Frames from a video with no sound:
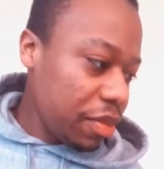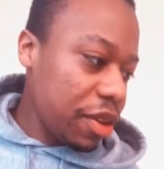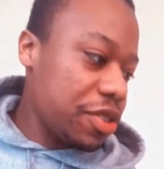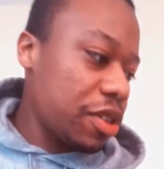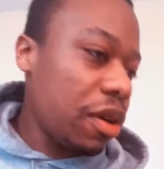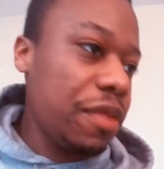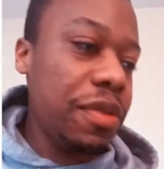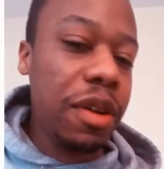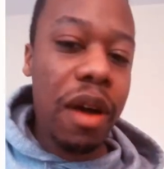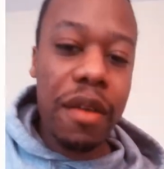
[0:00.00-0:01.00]
So if you
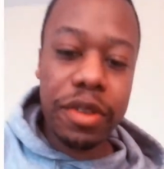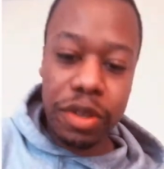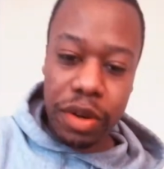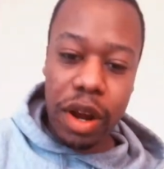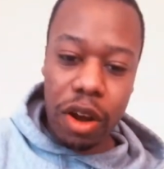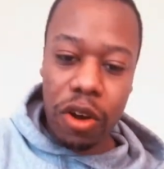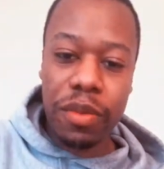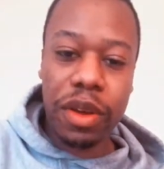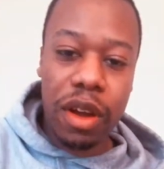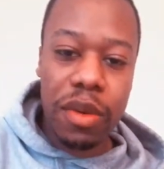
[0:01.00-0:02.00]
don't have a tuner at home, you
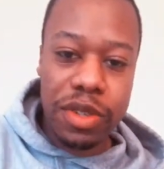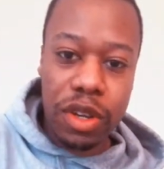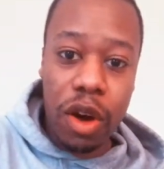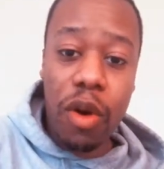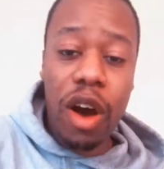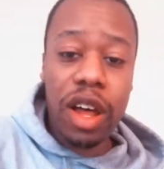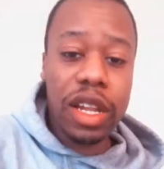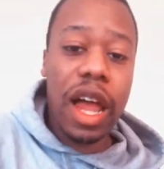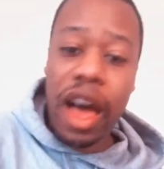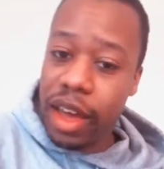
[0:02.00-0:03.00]
can always go
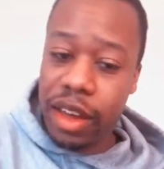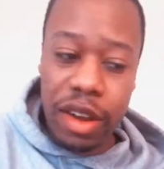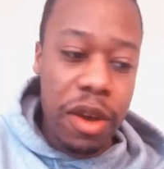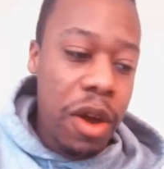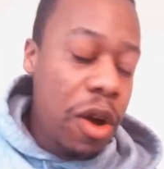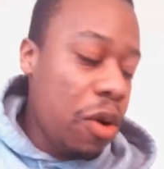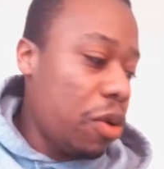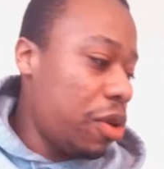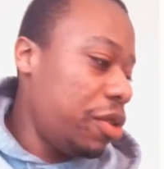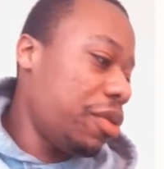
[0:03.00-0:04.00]
online
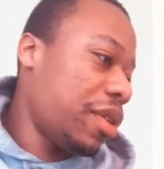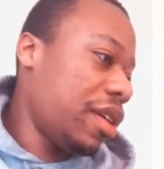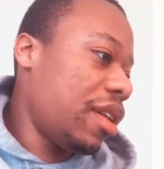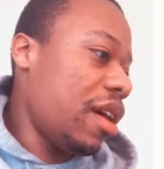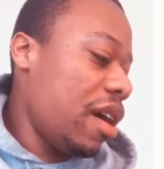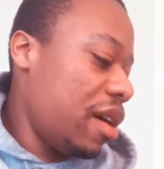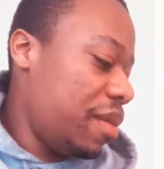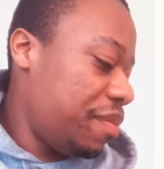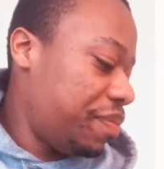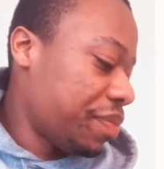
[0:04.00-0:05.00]
or you can
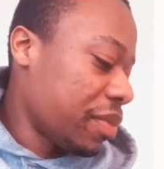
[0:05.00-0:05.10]
um,